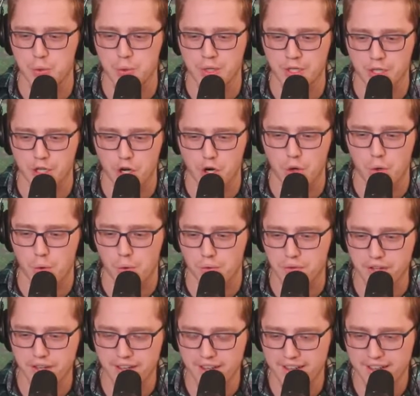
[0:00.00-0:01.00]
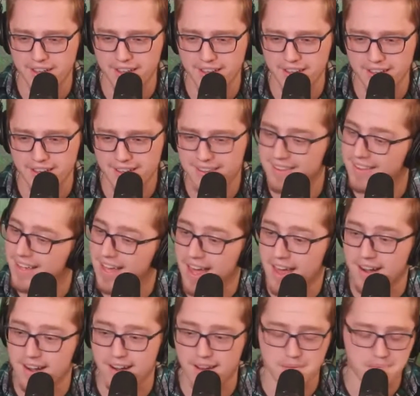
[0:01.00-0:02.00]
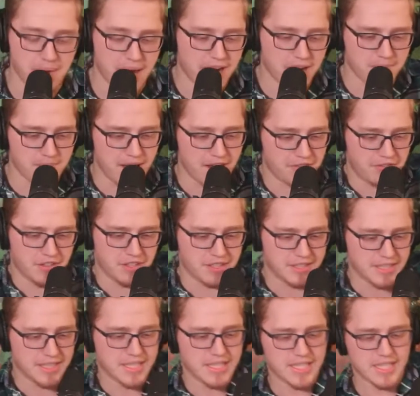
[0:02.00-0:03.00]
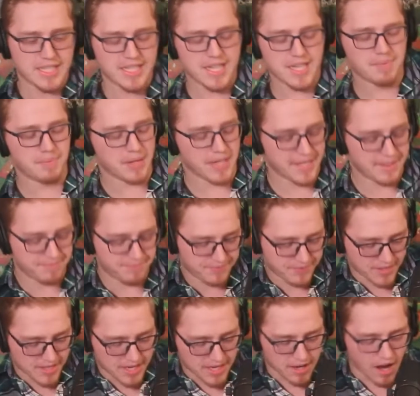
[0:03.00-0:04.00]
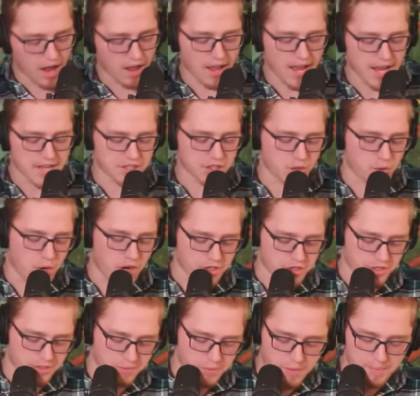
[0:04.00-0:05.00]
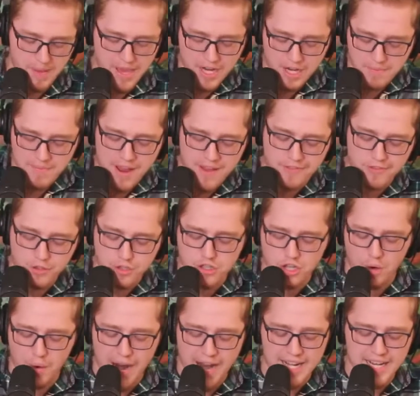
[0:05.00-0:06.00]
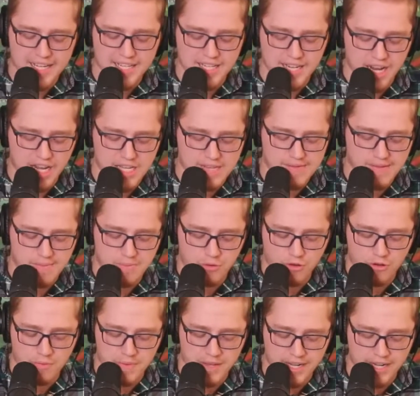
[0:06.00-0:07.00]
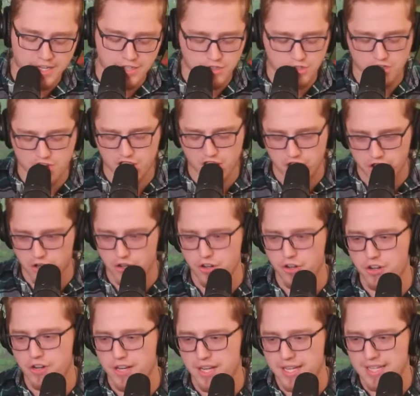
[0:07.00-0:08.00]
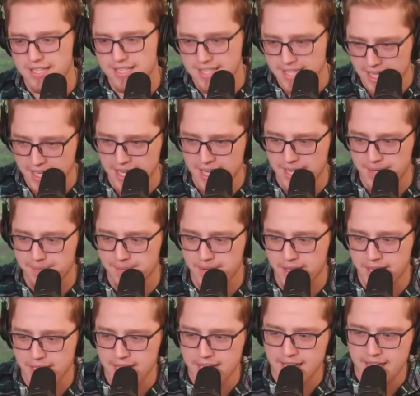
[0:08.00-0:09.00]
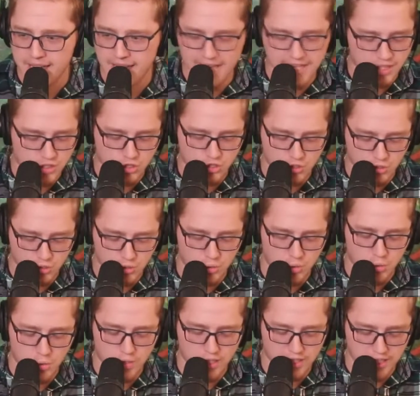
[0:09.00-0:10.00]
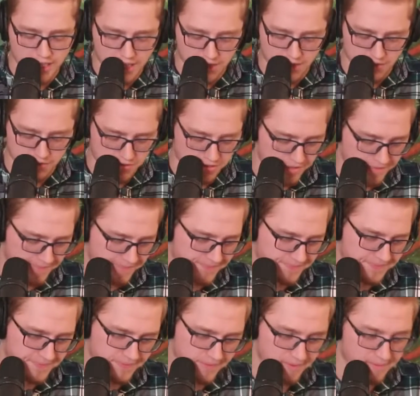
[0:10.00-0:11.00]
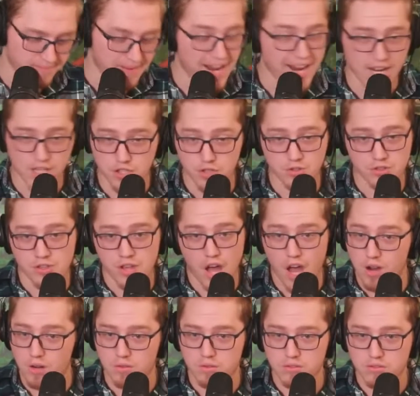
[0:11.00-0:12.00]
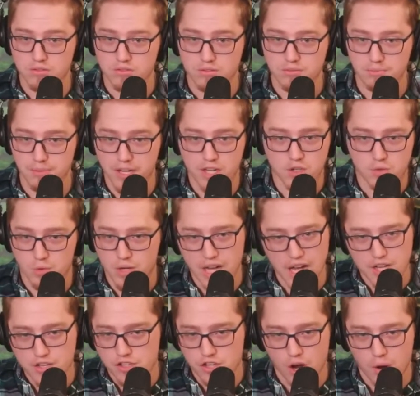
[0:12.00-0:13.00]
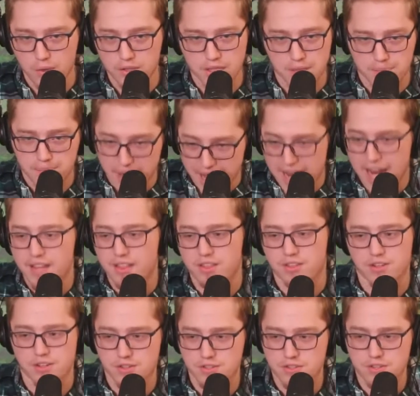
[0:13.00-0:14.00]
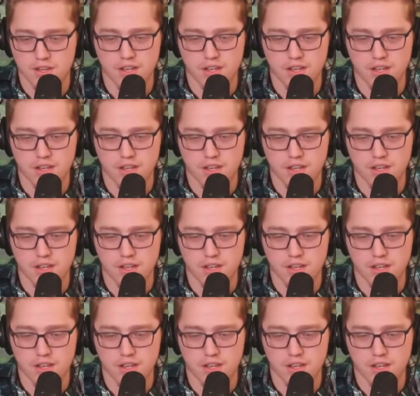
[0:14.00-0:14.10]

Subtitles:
and gold. I don't know, Baker Mayfield, but I'll ask the question: will Baker Mayfield show any signs of improvement in his third team in 2 years? My answer is no, because what I saw with the Panthers,